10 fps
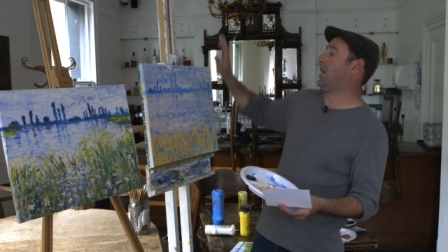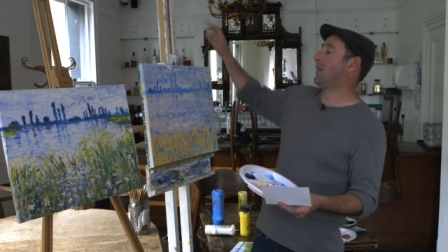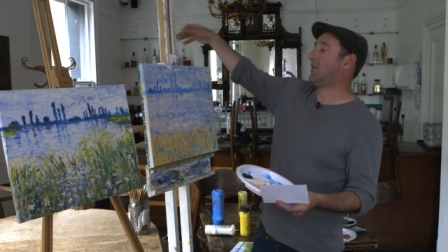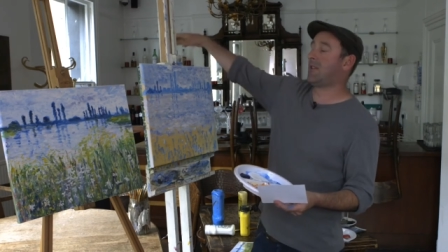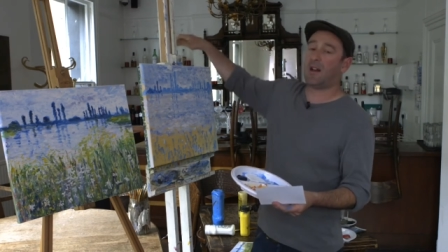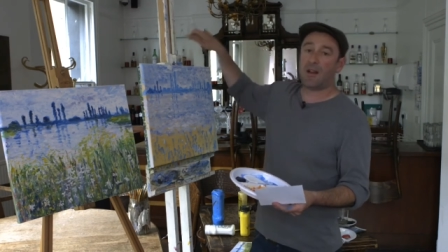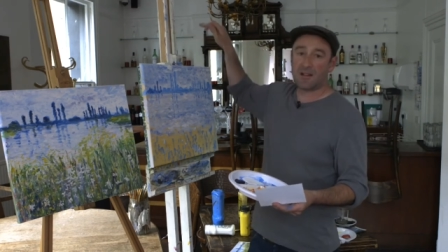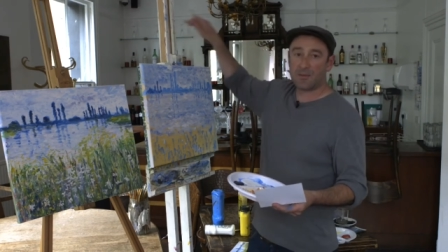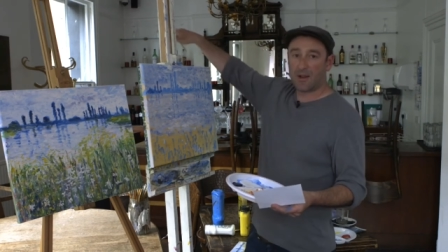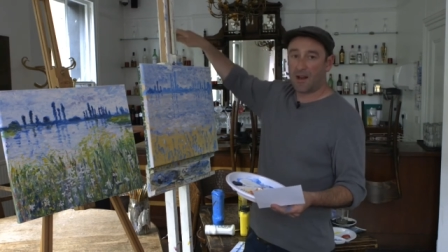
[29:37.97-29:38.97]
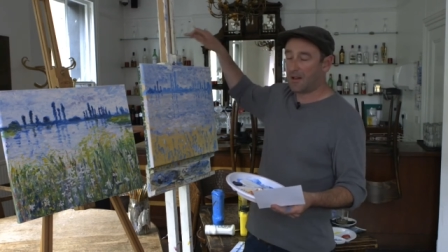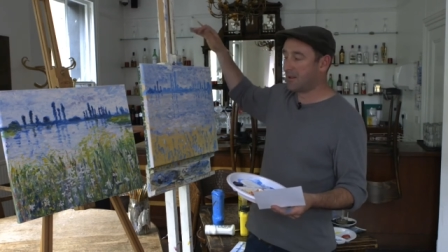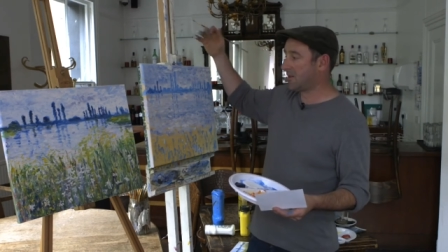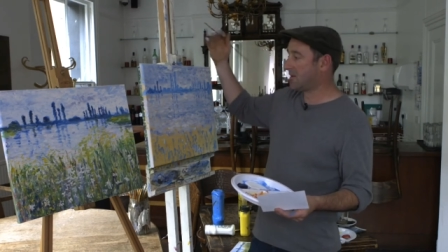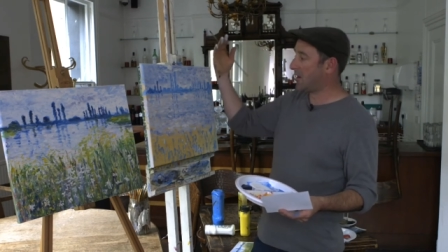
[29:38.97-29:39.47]
over there, it's
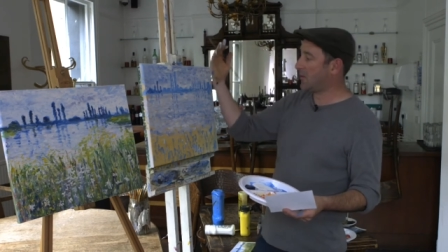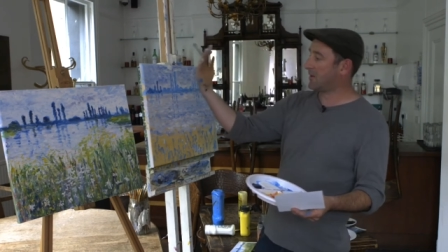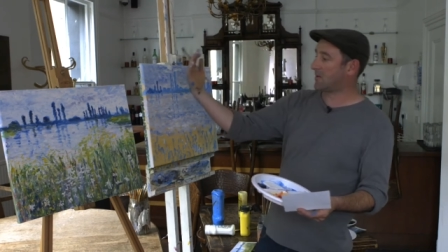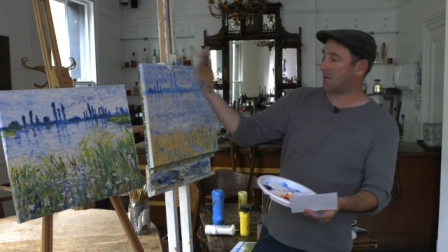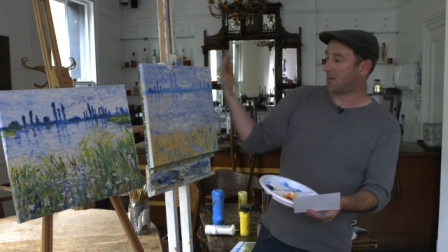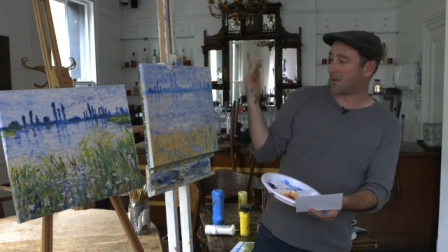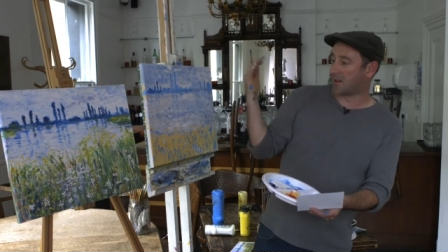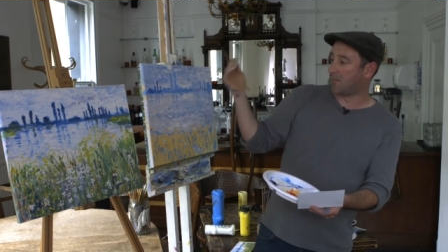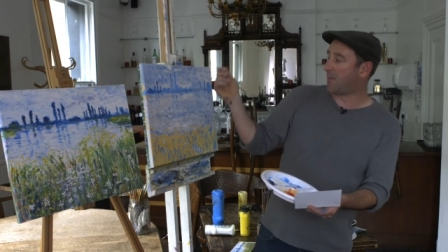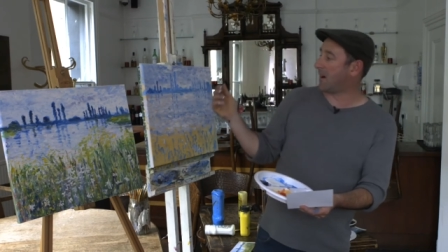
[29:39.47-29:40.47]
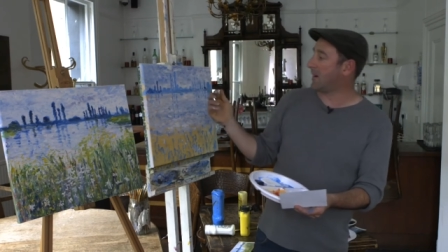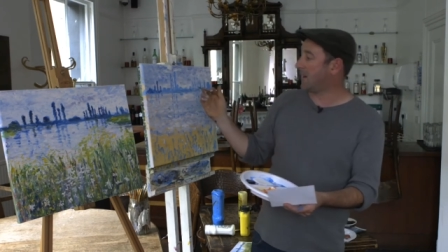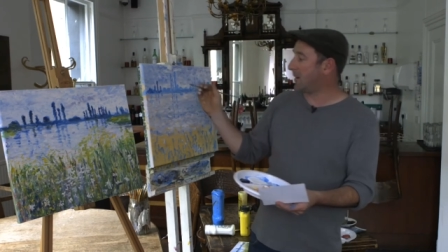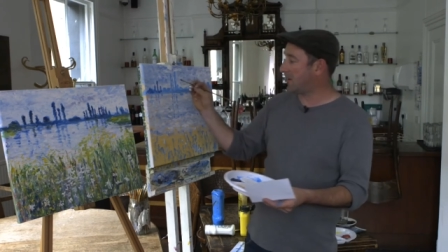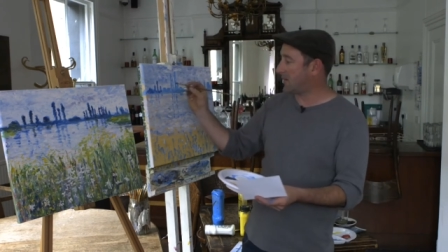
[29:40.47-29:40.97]
behind us, so it's almost like a backlit,